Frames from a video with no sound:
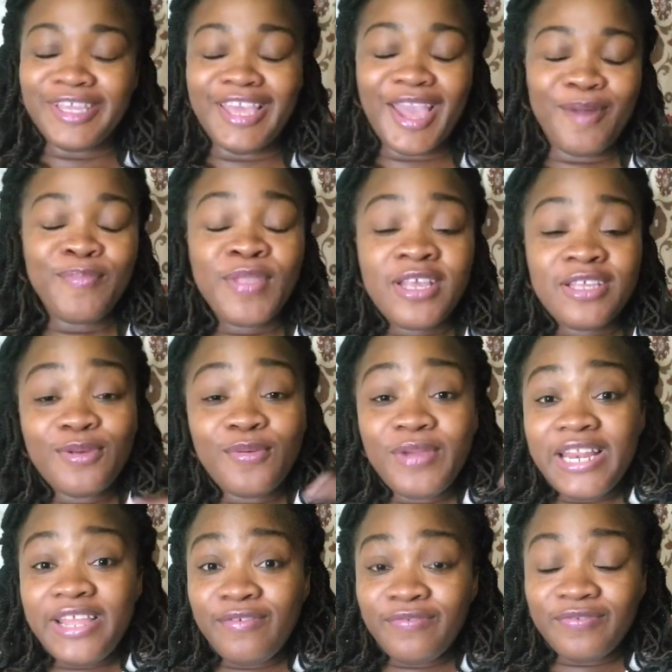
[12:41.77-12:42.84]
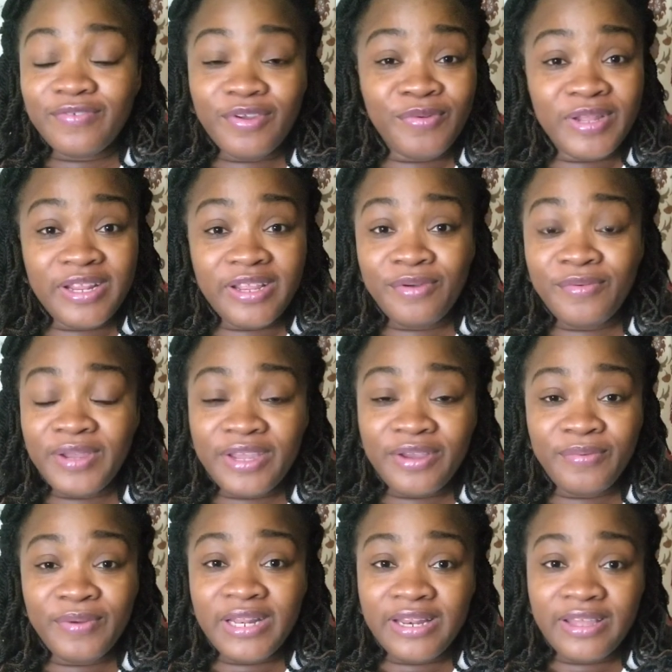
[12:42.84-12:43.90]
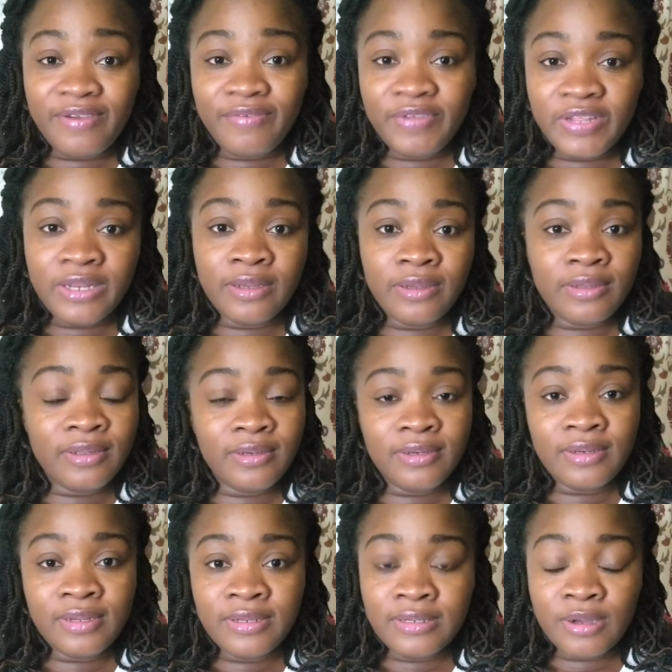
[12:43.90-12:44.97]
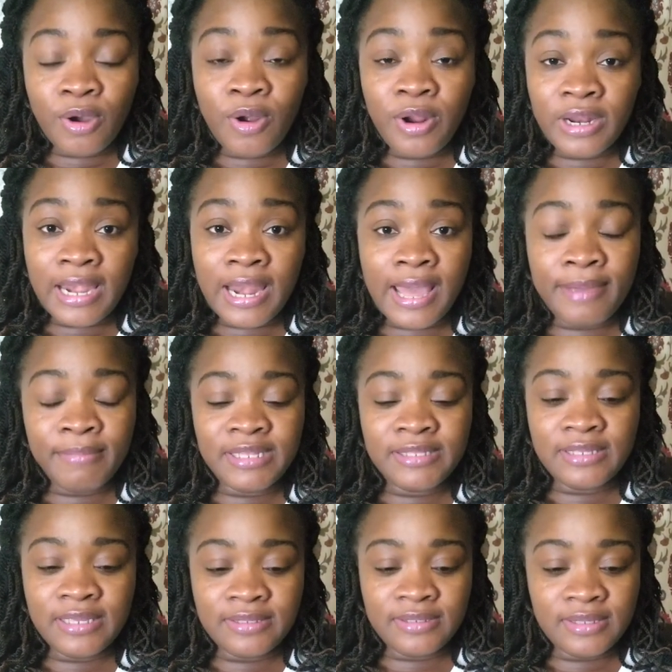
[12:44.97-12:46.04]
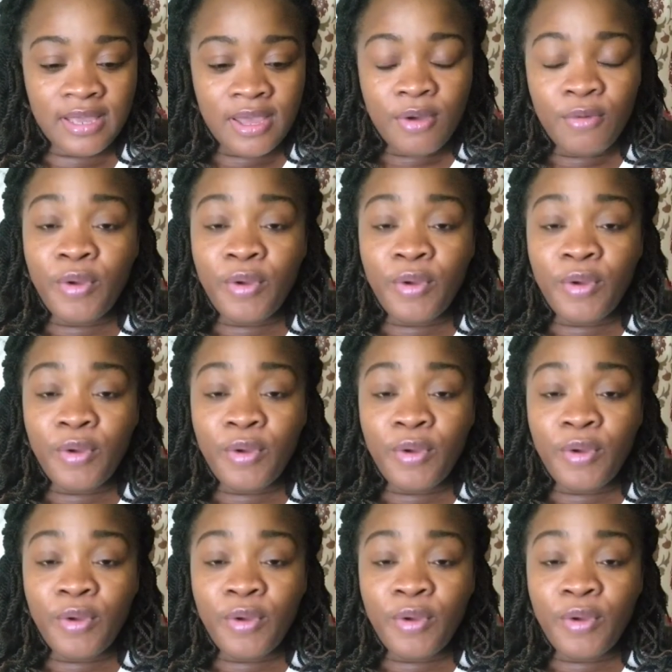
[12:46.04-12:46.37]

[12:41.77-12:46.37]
Yeah, so we live in our climate is,